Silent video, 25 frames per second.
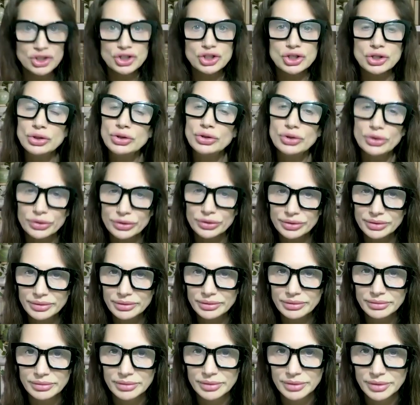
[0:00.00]
To
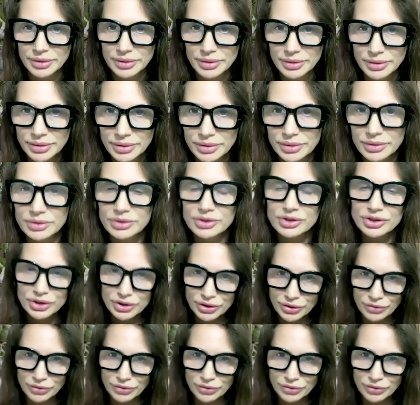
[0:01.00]
learn, to